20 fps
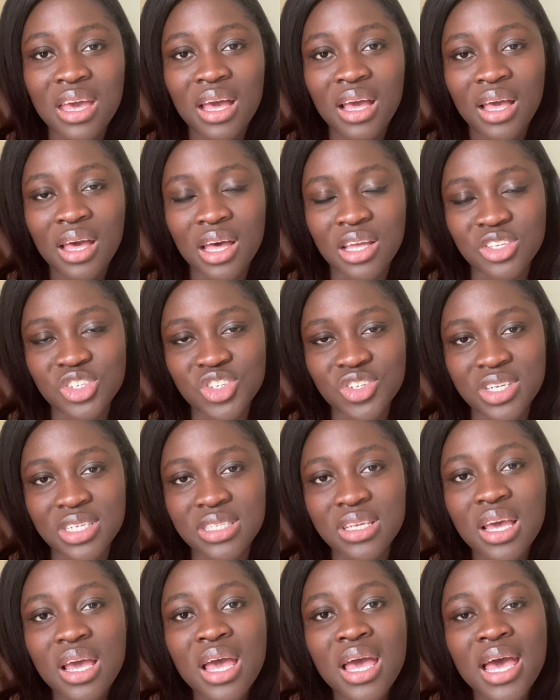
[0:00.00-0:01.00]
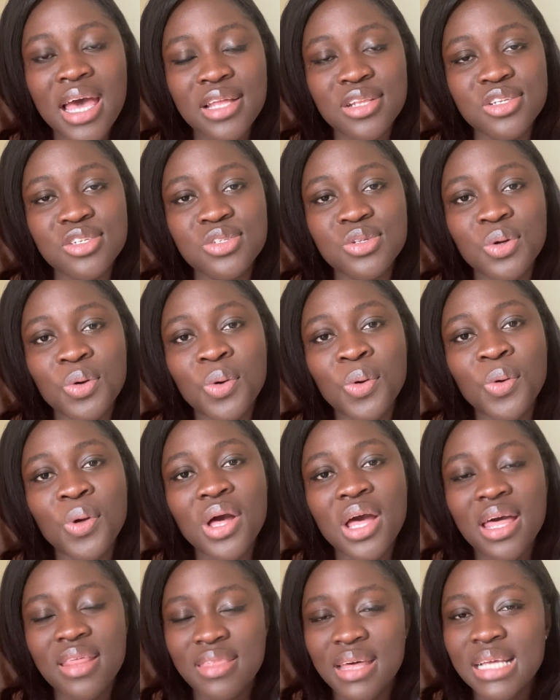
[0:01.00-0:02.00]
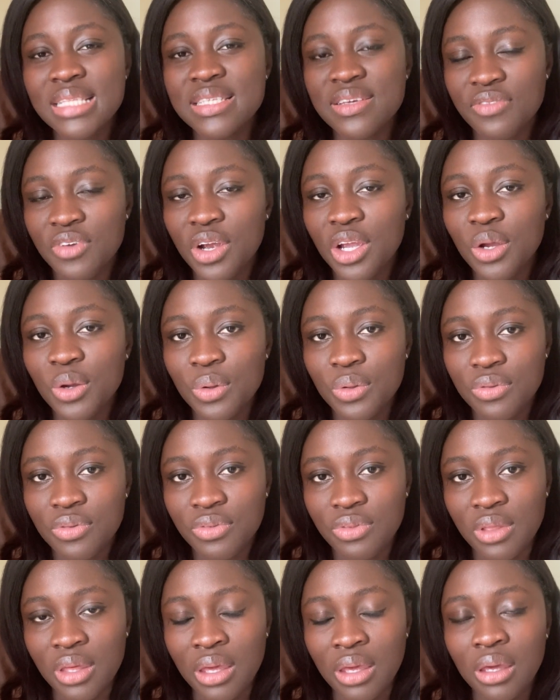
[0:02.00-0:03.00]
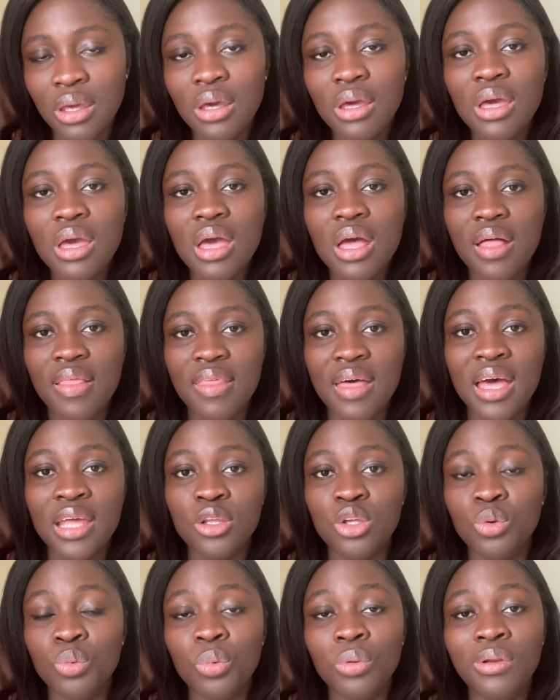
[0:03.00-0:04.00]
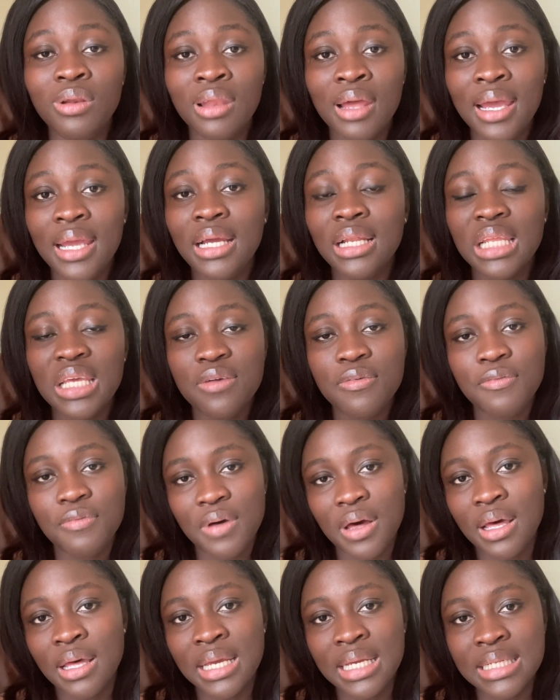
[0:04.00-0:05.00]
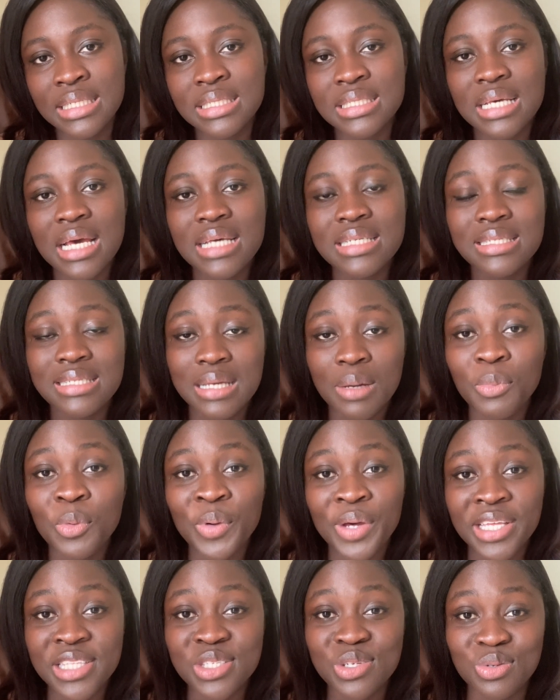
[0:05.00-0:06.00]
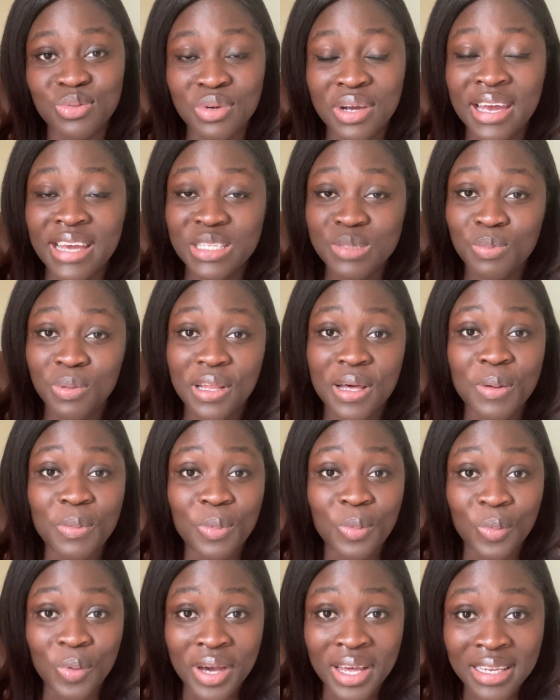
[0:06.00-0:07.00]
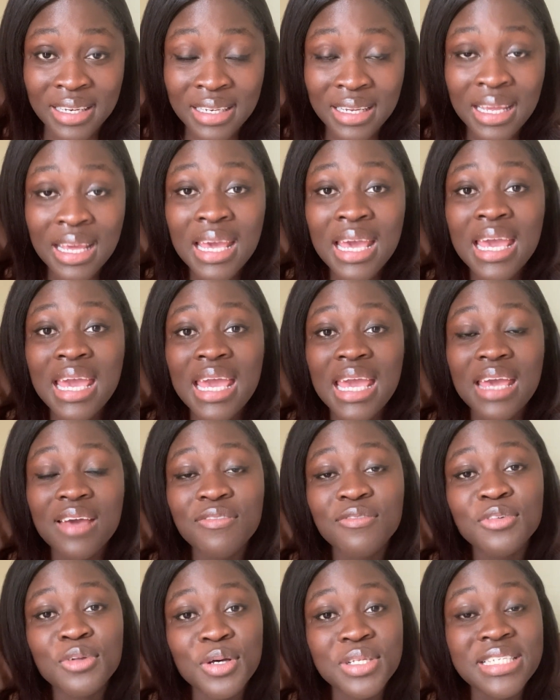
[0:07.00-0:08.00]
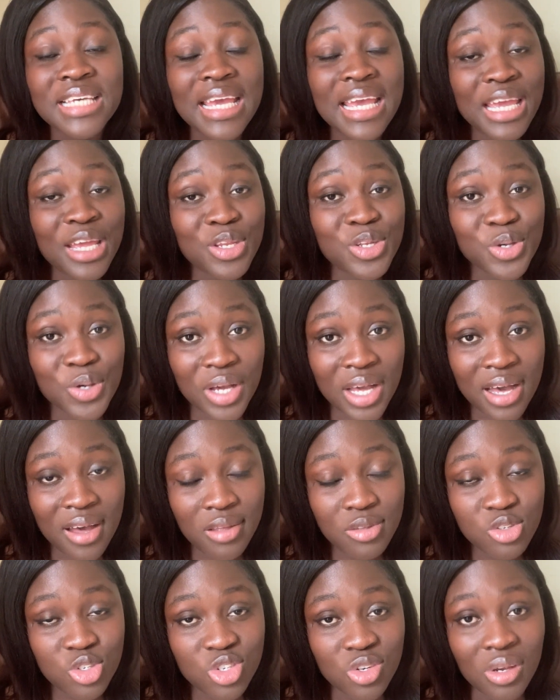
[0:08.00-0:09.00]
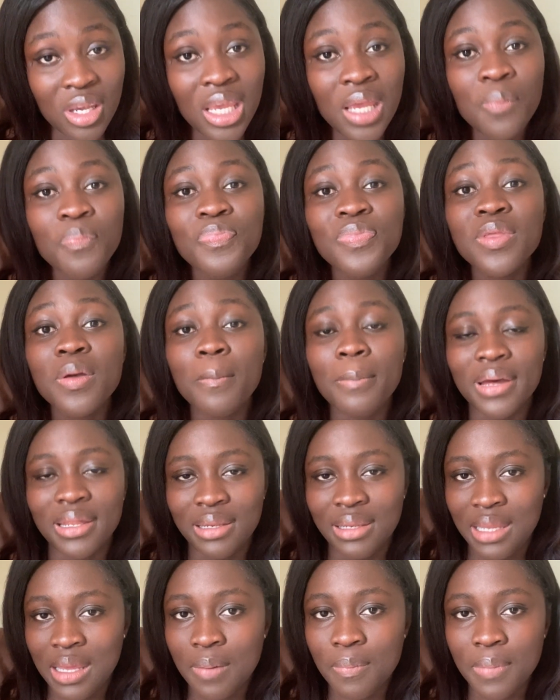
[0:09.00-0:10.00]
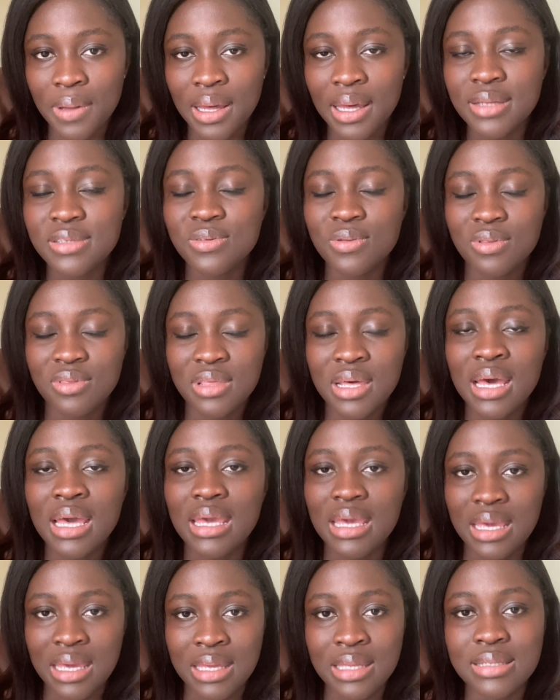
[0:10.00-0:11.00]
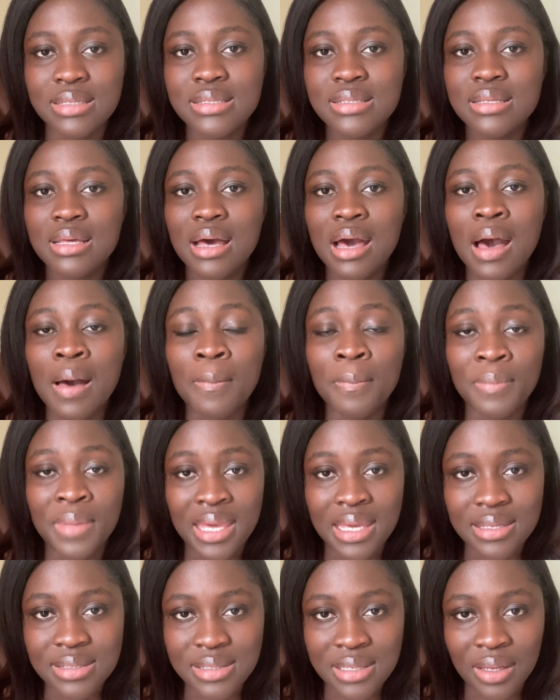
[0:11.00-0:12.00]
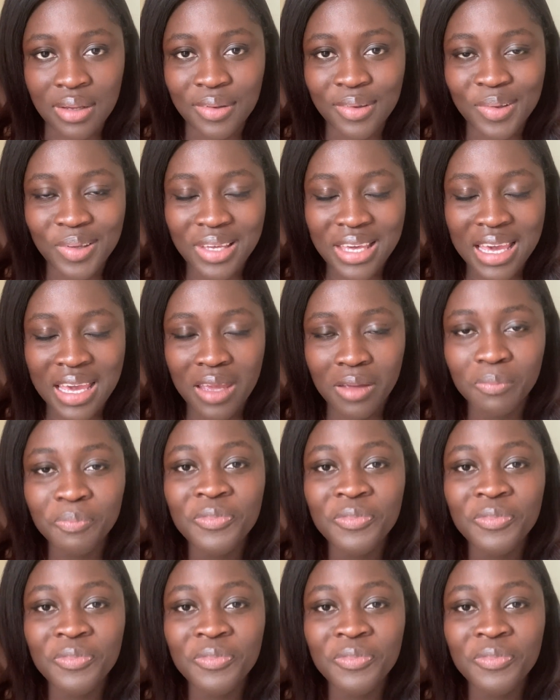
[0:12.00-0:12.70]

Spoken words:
countries. And so that's a very good thing that you would likely find somewhere to write PLAB 1, if not in your country, but nearby. So that is amazing. Okay,